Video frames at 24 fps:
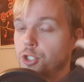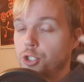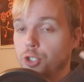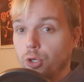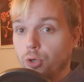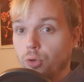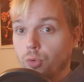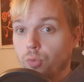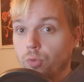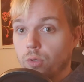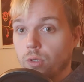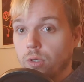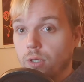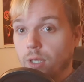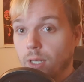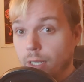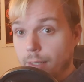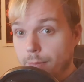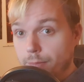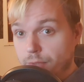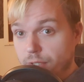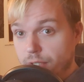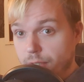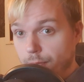showed
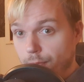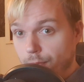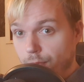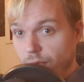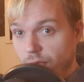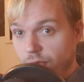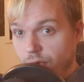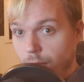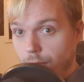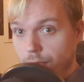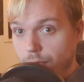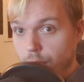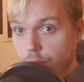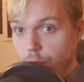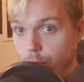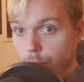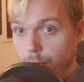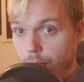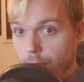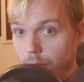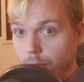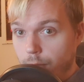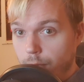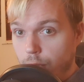clips from
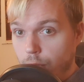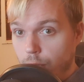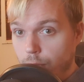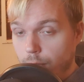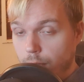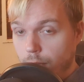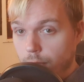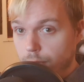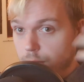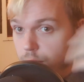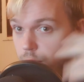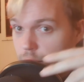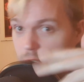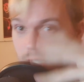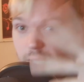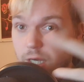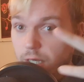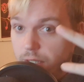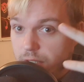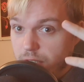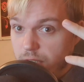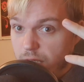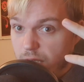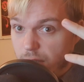Detroit Become Human,
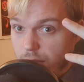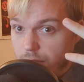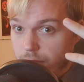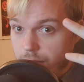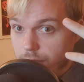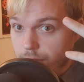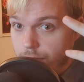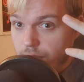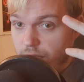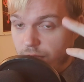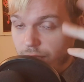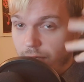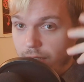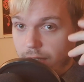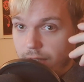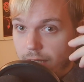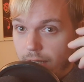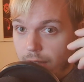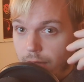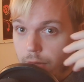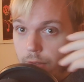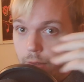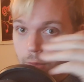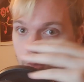just cutscenes, stuff
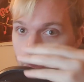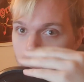like that.